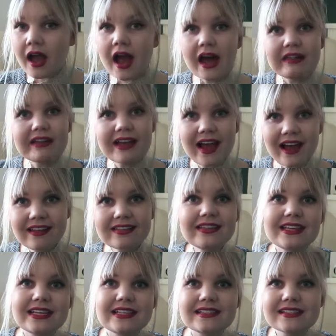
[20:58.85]
And they had
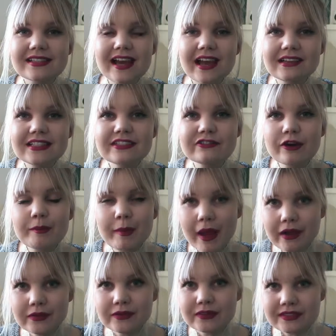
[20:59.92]
these for
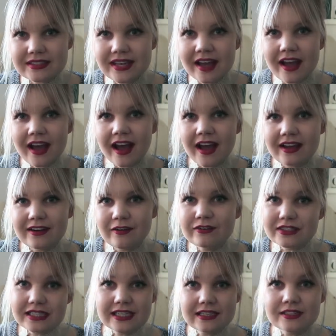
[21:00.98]
£1, and
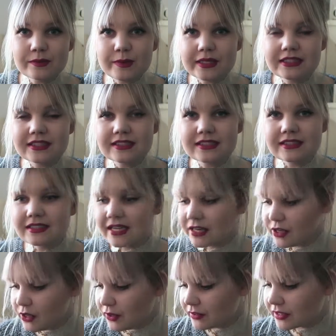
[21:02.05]
obviously because they're being
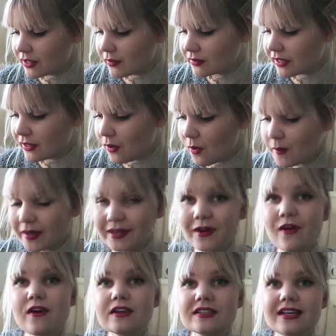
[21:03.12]
discontinued, and I was like, oh my
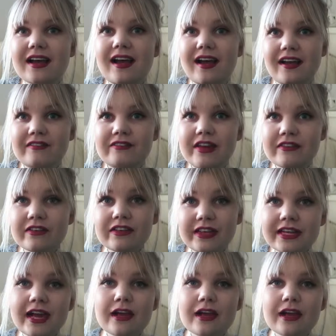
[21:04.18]
god, I've never, like,